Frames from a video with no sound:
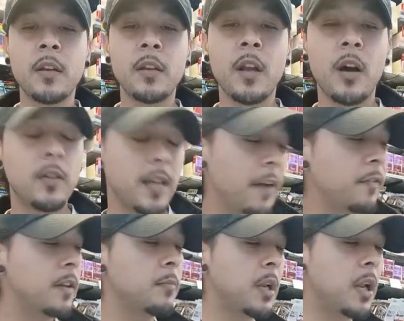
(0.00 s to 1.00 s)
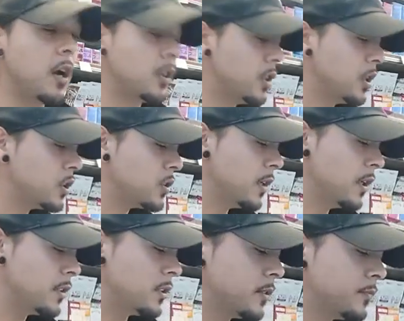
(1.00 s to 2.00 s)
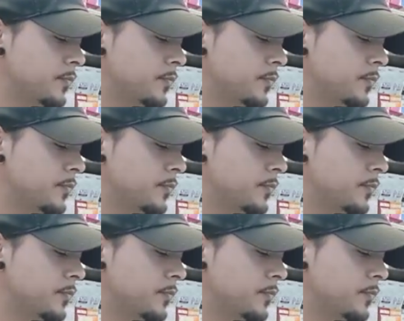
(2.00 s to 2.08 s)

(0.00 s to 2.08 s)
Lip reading: Definitely belong to the streets.